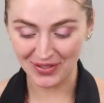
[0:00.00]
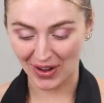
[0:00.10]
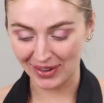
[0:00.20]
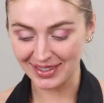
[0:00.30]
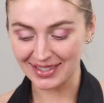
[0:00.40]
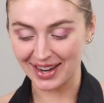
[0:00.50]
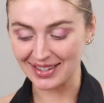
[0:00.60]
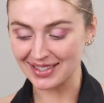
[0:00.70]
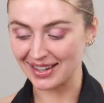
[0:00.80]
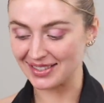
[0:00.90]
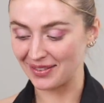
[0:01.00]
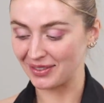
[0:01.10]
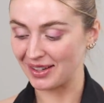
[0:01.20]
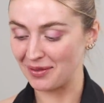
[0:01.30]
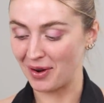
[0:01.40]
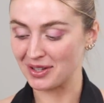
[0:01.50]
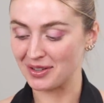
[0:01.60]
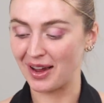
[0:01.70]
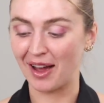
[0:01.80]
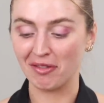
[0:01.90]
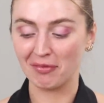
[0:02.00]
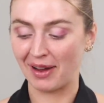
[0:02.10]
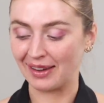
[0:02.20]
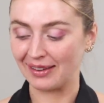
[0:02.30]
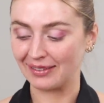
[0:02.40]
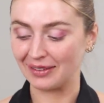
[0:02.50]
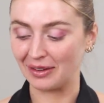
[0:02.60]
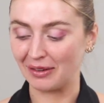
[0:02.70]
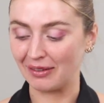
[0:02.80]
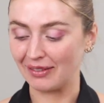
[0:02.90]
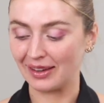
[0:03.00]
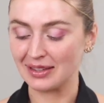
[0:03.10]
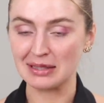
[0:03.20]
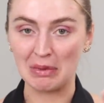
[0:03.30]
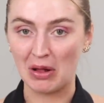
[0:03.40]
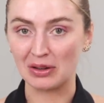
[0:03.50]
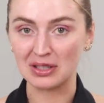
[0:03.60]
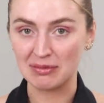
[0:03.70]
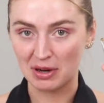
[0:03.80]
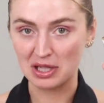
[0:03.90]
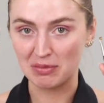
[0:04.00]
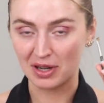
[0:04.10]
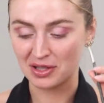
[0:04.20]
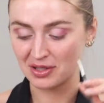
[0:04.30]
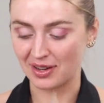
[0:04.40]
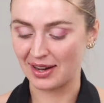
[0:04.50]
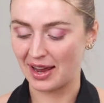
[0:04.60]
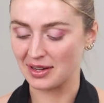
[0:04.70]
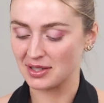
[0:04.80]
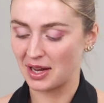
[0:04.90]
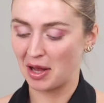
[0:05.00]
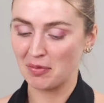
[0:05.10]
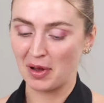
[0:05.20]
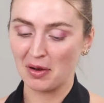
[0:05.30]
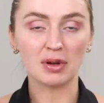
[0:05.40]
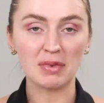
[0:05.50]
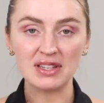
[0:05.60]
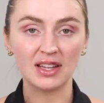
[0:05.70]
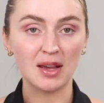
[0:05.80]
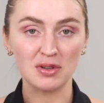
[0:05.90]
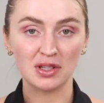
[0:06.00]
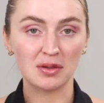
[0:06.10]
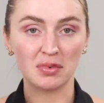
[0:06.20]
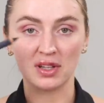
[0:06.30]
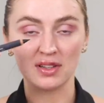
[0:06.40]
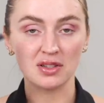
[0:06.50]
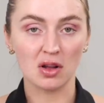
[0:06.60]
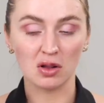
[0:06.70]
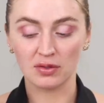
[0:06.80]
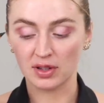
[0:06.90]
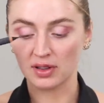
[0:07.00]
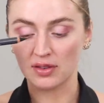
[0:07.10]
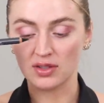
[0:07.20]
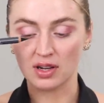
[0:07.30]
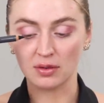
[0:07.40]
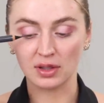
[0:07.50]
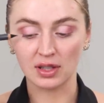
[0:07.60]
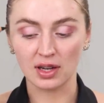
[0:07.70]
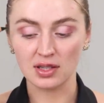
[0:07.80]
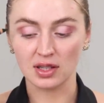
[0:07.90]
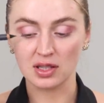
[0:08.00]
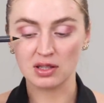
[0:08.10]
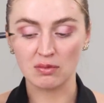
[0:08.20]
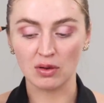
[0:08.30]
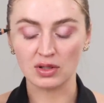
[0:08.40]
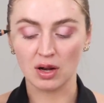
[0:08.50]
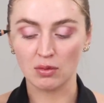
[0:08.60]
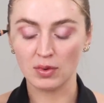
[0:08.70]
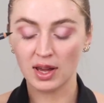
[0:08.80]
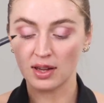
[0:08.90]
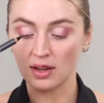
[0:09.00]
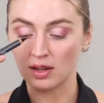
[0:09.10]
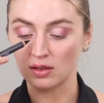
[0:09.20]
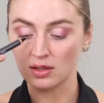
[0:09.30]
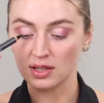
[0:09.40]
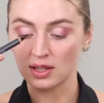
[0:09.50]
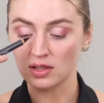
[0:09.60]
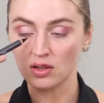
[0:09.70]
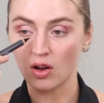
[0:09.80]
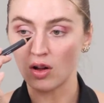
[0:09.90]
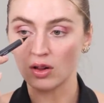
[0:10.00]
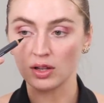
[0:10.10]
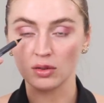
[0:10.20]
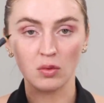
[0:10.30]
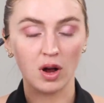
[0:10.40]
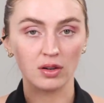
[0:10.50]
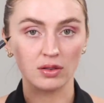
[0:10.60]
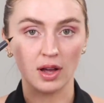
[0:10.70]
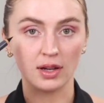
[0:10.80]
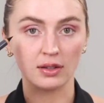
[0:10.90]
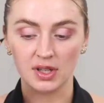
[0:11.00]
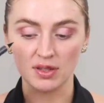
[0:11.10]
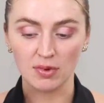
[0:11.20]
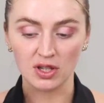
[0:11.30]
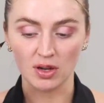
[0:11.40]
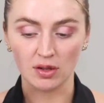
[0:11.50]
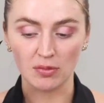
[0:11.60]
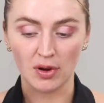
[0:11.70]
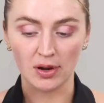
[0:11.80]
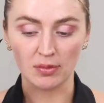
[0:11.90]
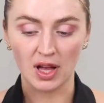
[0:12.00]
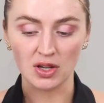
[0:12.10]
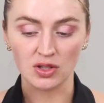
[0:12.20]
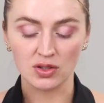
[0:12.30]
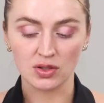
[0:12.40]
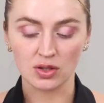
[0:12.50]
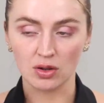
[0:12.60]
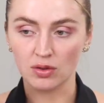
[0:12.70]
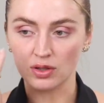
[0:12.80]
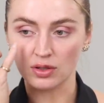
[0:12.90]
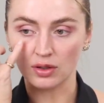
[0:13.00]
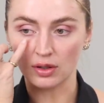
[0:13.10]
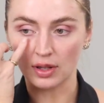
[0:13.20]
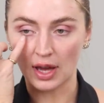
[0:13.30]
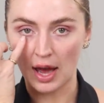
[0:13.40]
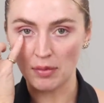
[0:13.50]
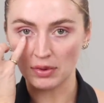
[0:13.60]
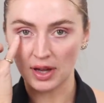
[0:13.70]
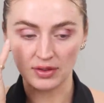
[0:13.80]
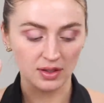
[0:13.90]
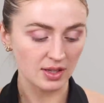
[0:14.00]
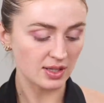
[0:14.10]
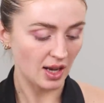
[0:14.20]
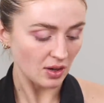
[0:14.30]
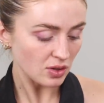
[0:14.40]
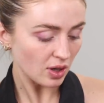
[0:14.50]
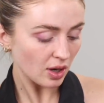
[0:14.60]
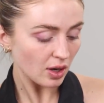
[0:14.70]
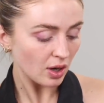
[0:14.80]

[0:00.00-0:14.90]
very intense. I definitely want to have my little like smaller smudgy brushes on hand to help out. But basically I'm just gonna be putting this all over. They've done a really nice like smoked out wing. It looks like it's all in the waterline and smudged out on the bottom lashes too. There's a little gap left in the center.